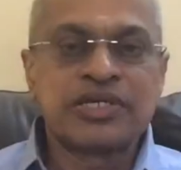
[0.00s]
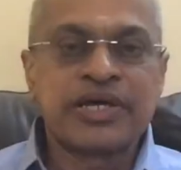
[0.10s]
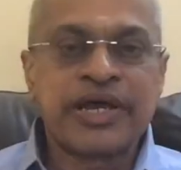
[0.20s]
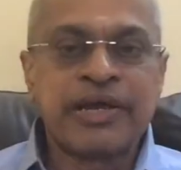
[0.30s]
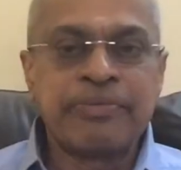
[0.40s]

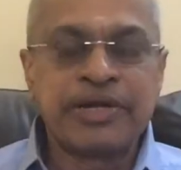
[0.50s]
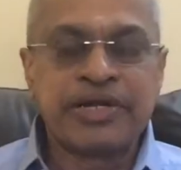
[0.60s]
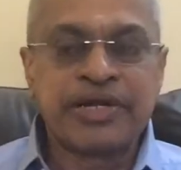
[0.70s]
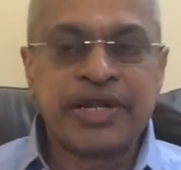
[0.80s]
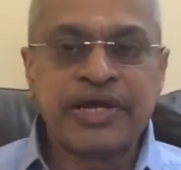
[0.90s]
can be
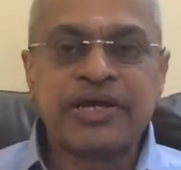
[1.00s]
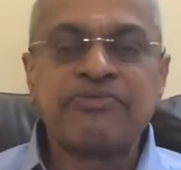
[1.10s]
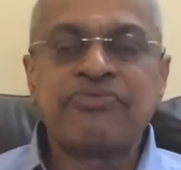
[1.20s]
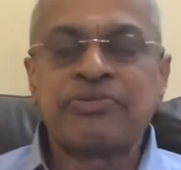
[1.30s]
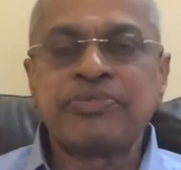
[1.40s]
taken
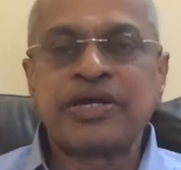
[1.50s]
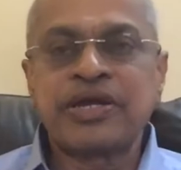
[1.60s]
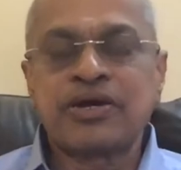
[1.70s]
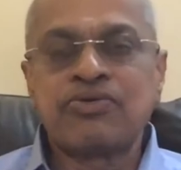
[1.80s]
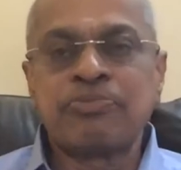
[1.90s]
from their
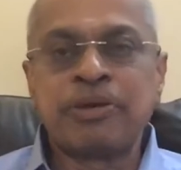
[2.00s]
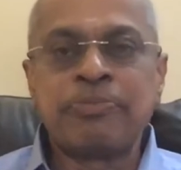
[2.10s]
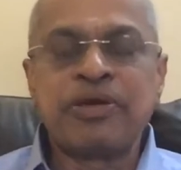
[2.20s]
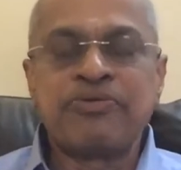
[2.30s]
account, PPF